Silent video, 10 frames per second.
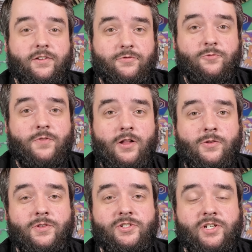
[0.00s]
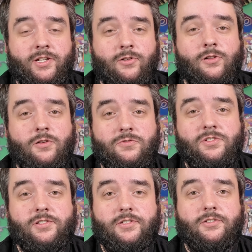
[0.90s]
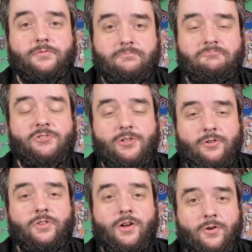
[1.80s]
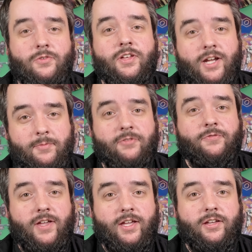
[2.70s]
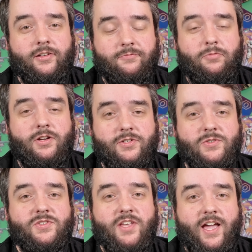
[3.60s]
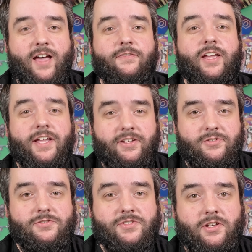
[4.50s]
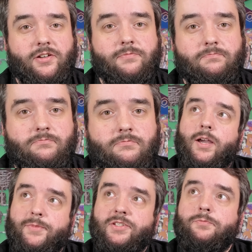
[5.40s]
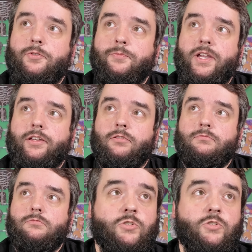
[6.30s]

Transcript: If you follow this channel closely, you'll know that I'm a fan of printers that have handles on them. I'm a simple man.